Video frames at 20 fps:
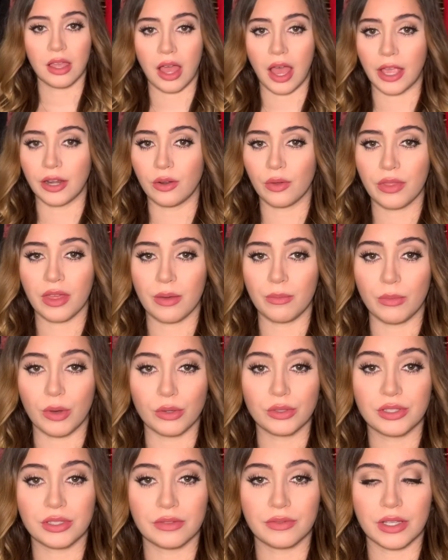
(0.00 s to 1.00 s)
I know that
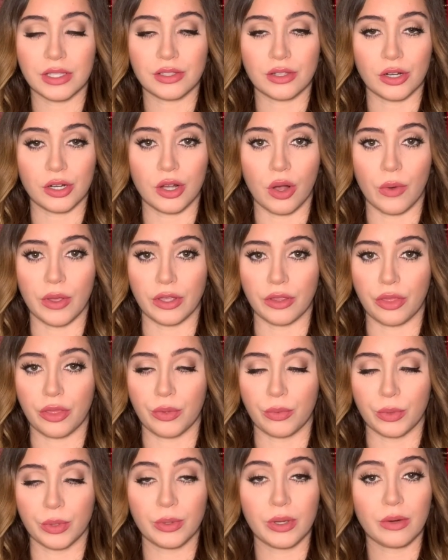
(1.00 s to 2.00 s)
most of us are going
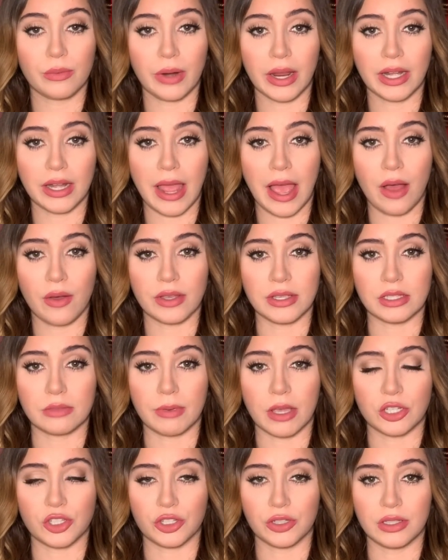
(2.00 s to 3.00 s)
through it right now,
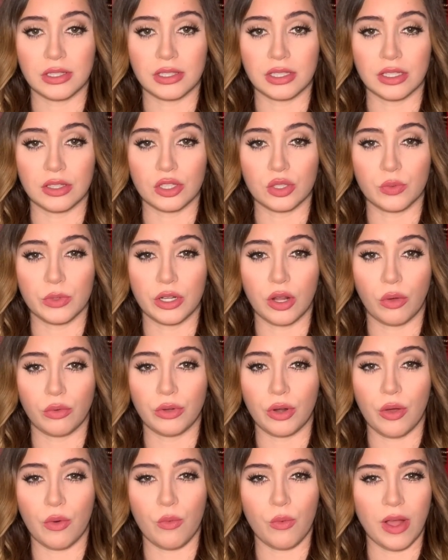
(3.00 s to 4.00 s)
especially since we don't
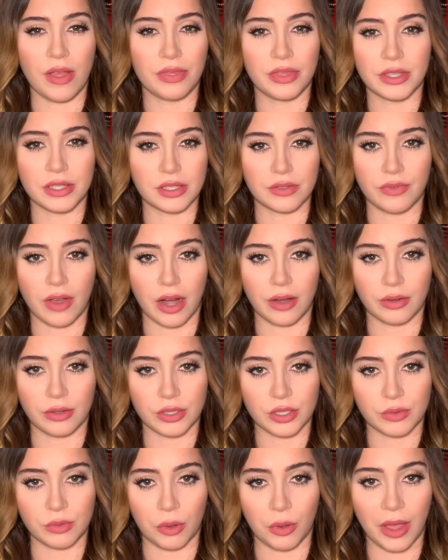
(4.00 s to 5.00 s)
know when this
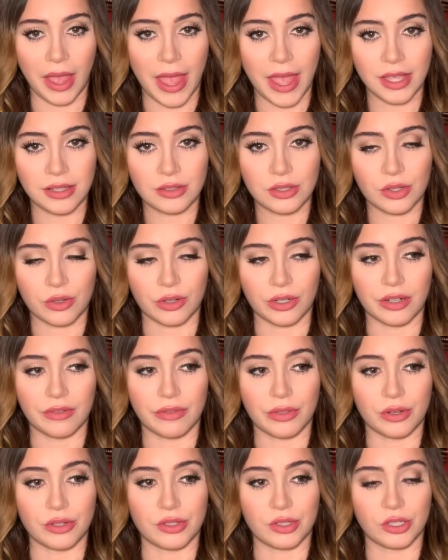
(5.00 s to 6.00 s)
virus will end or if
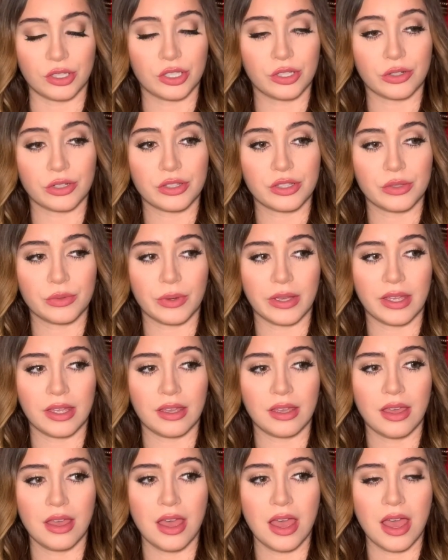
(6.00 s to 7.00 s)
there's a cure to
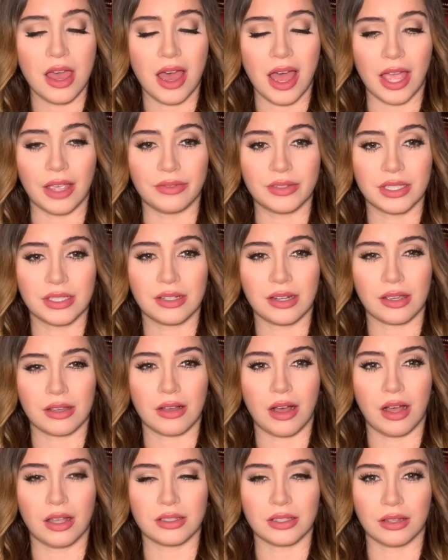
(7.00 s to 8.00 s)
it. I've seen it
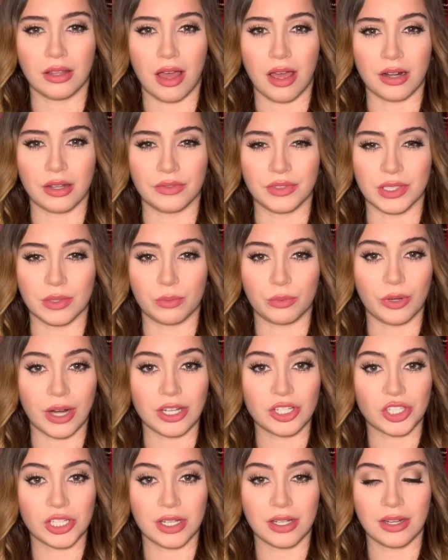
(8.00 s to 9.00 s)
cause a lot of
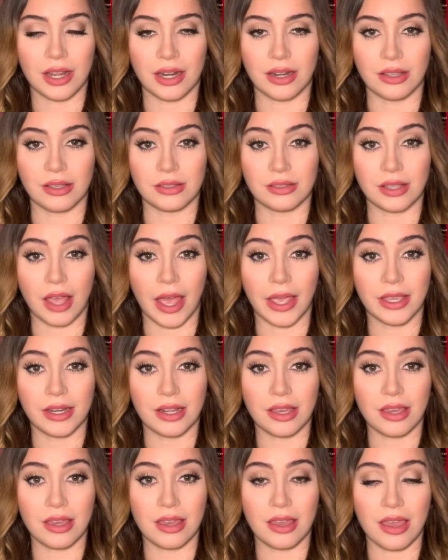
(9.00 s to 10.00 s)
depression and
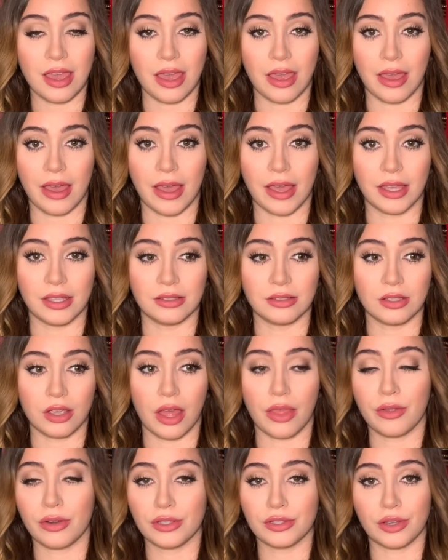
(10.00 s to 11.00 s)
anxiety, and
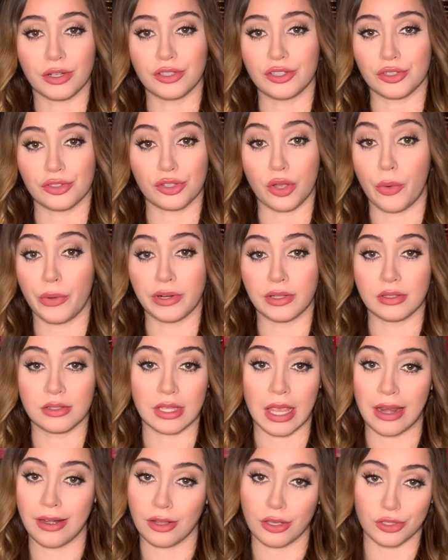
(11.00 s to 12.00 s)
others are just going
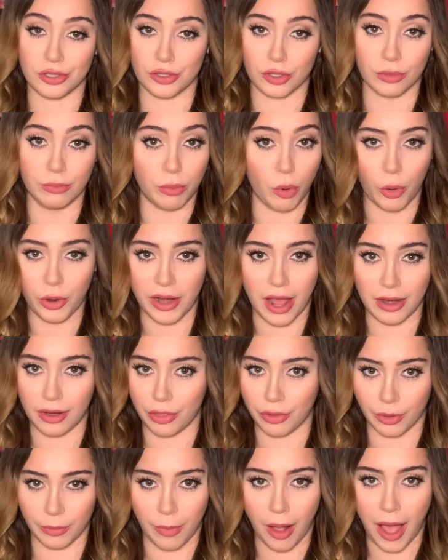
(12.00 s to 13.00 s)
insane because they're bored out of
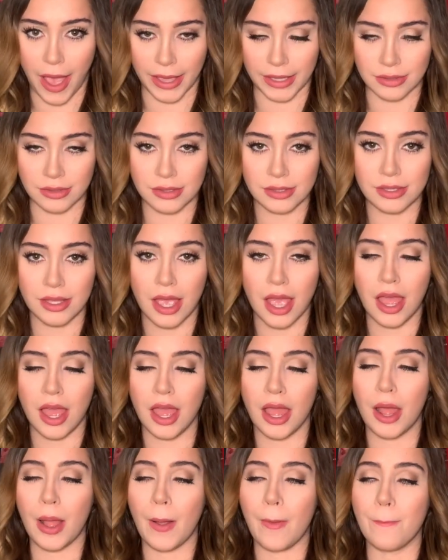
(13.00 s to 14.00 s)
their minds.
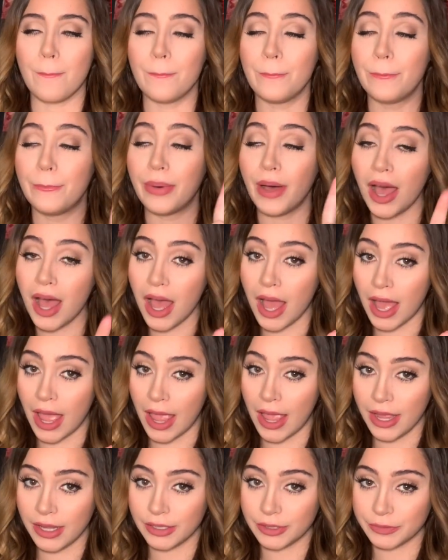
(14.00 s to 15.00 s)

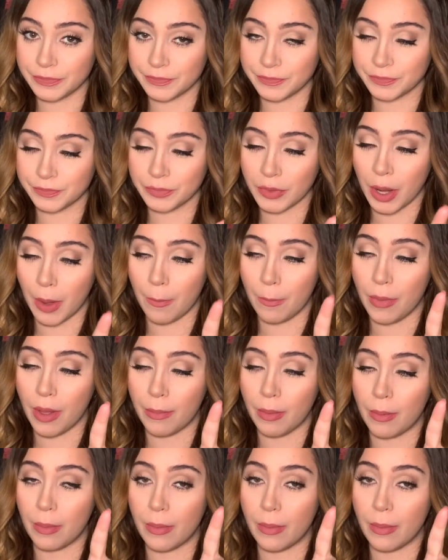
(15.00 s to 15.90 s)
But there